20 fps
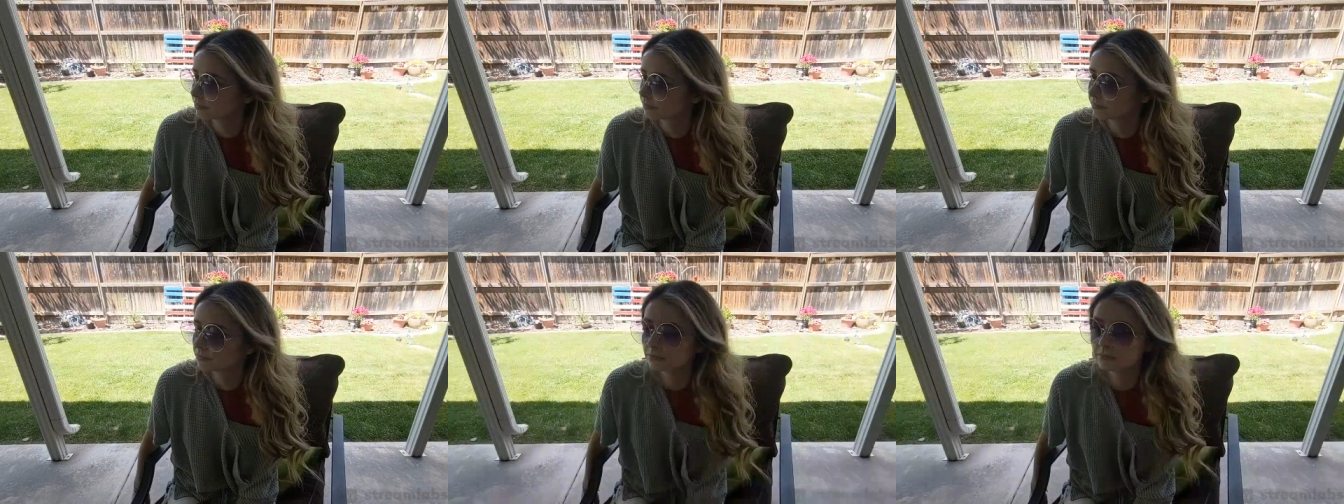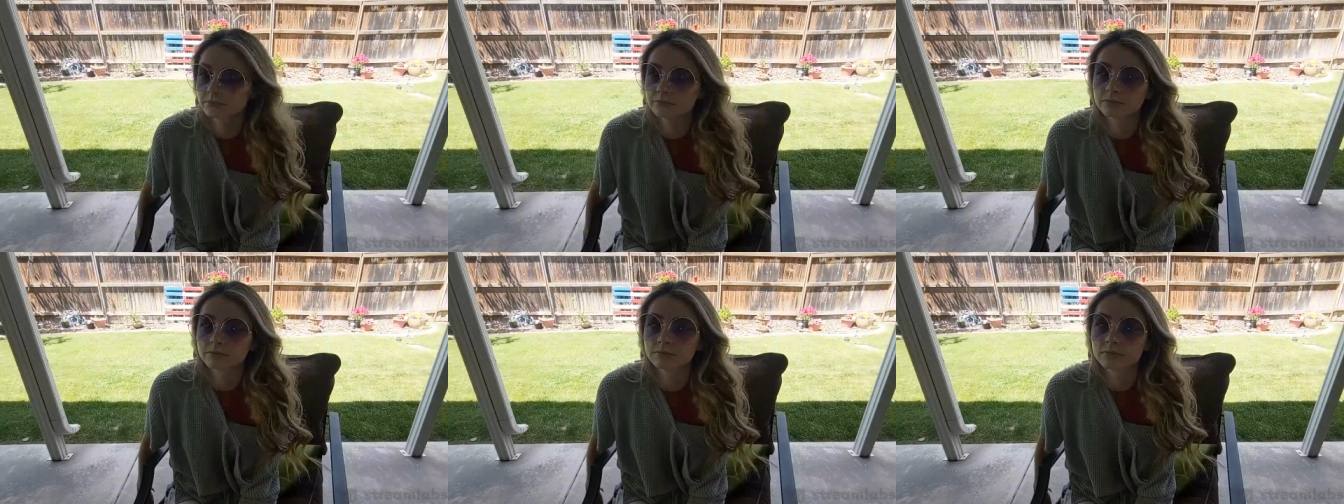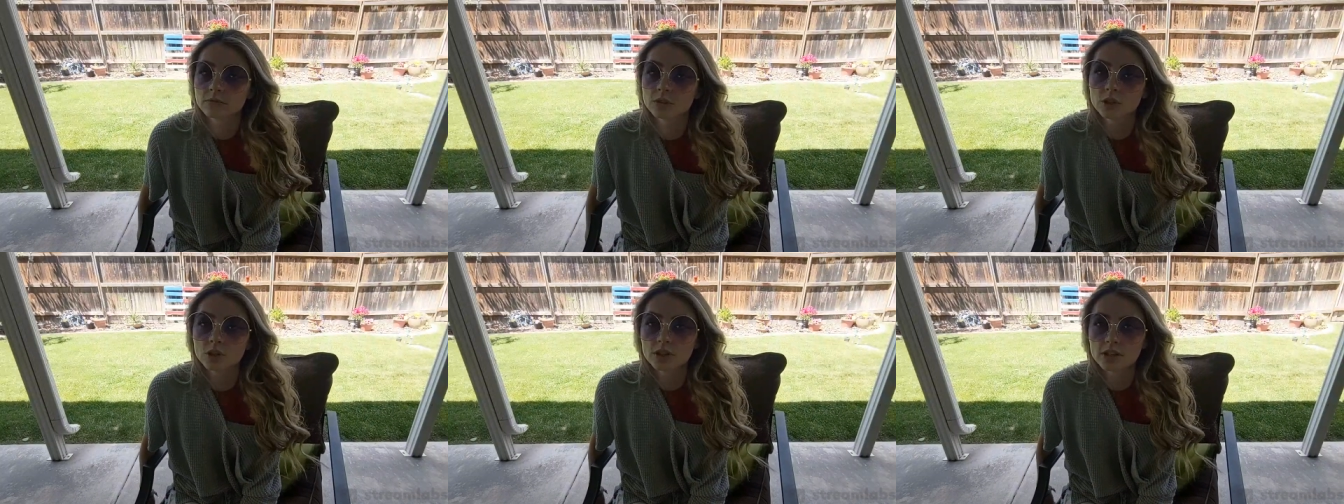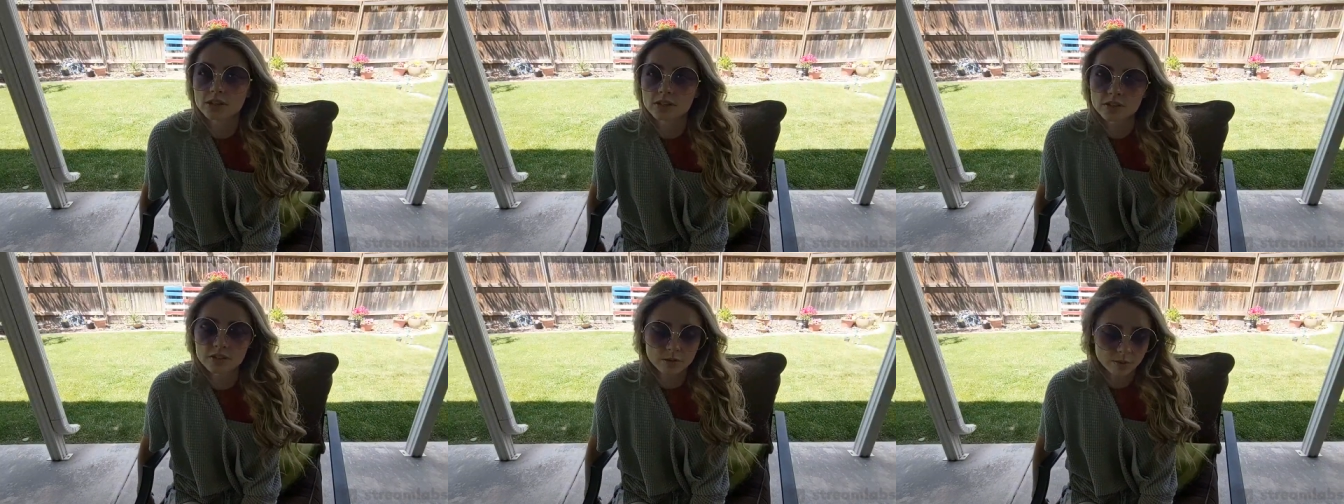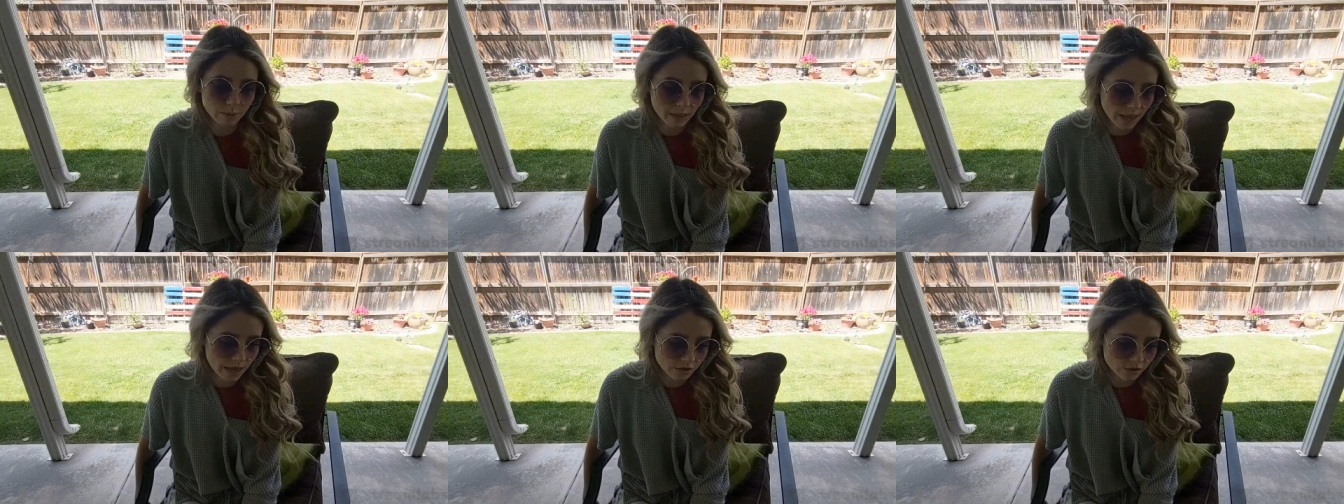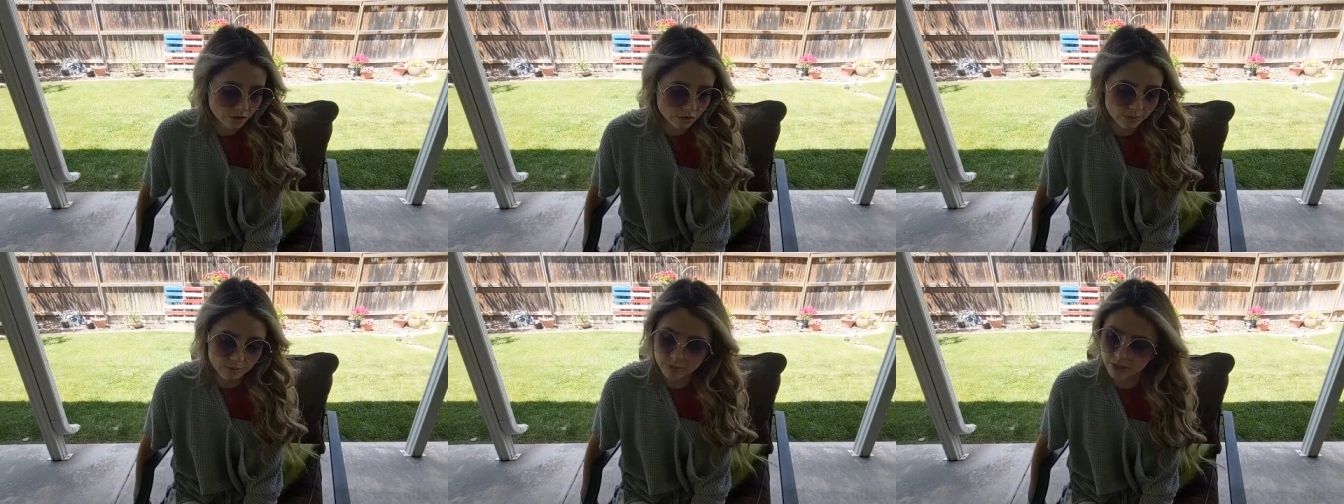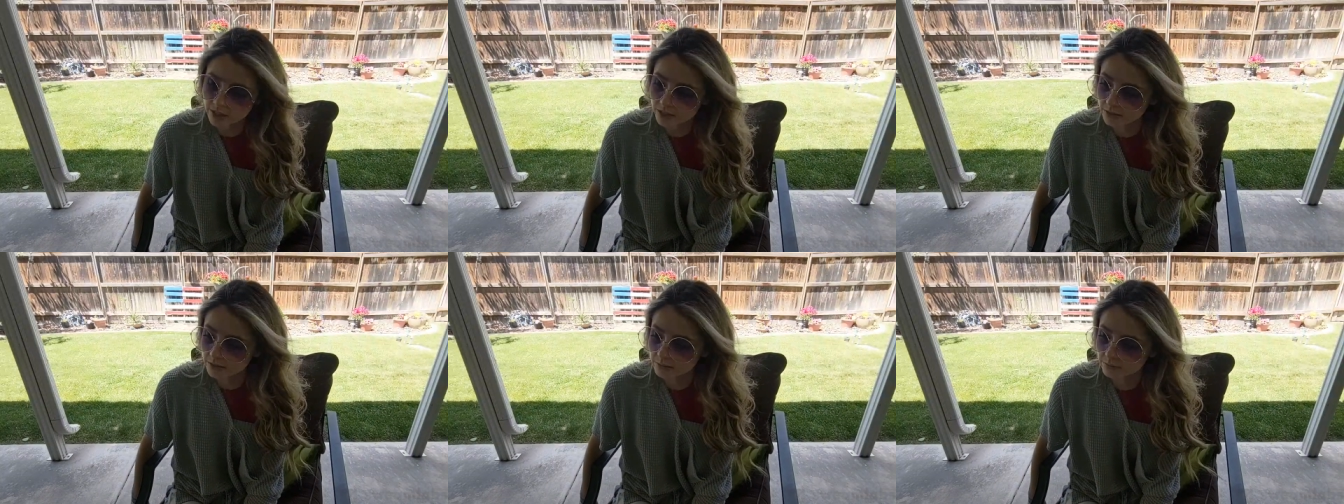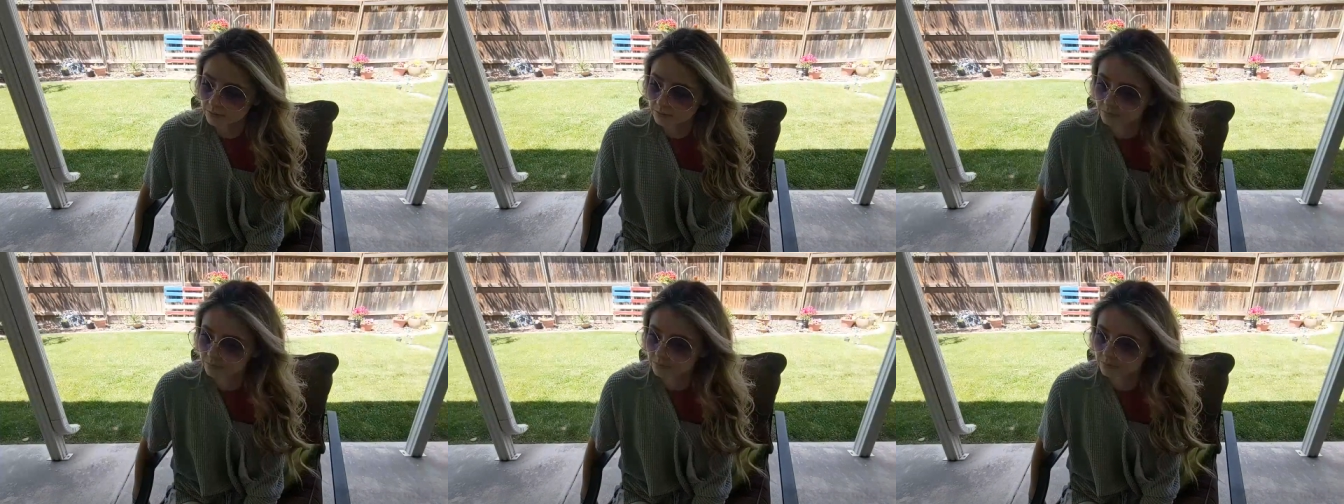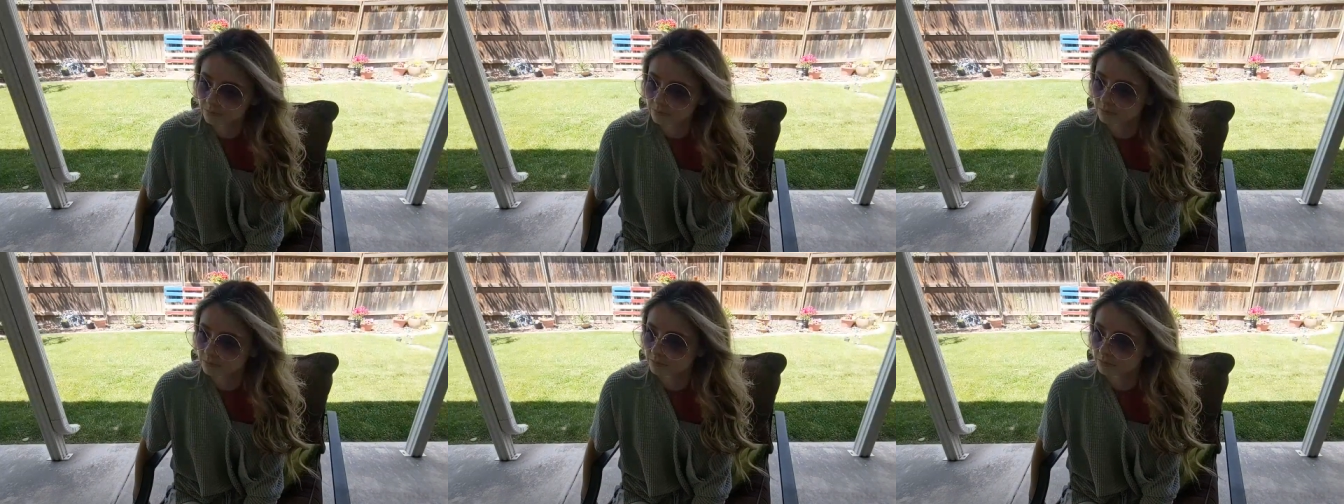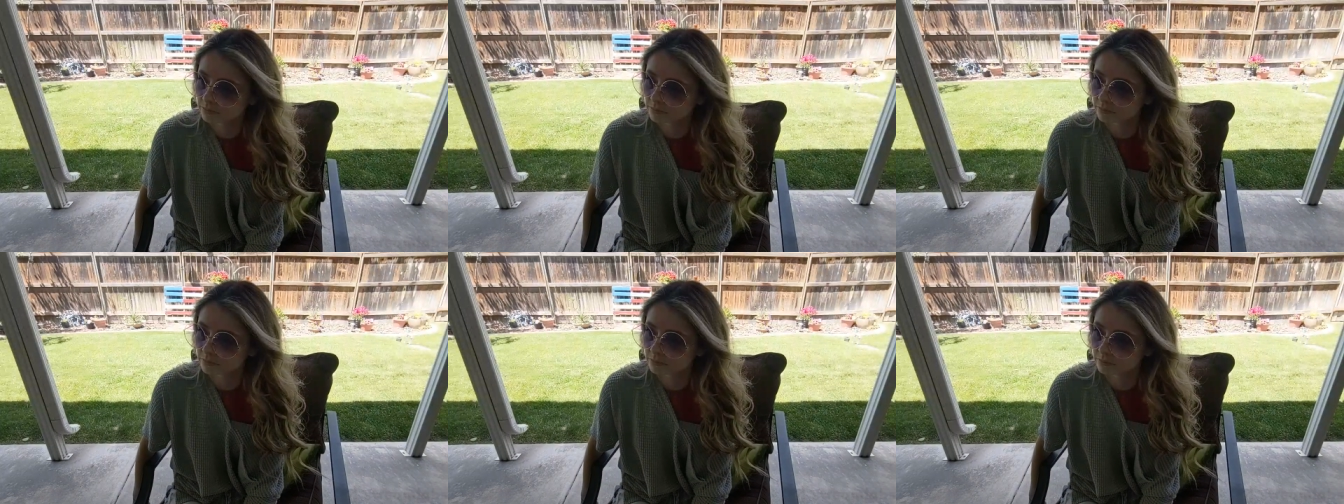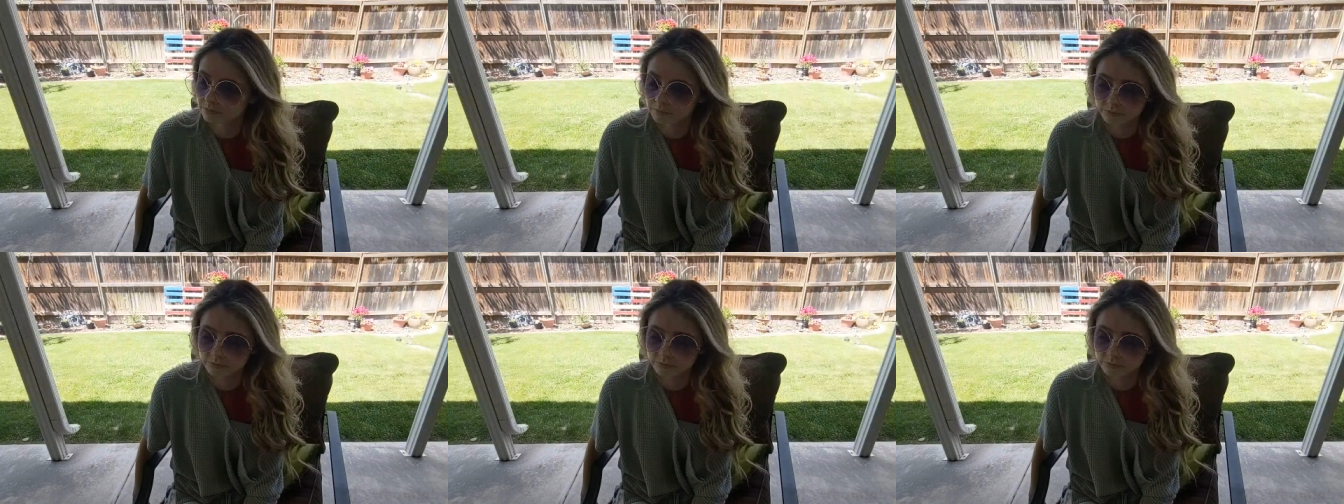be honest. So it doesn't splash or something? I guess.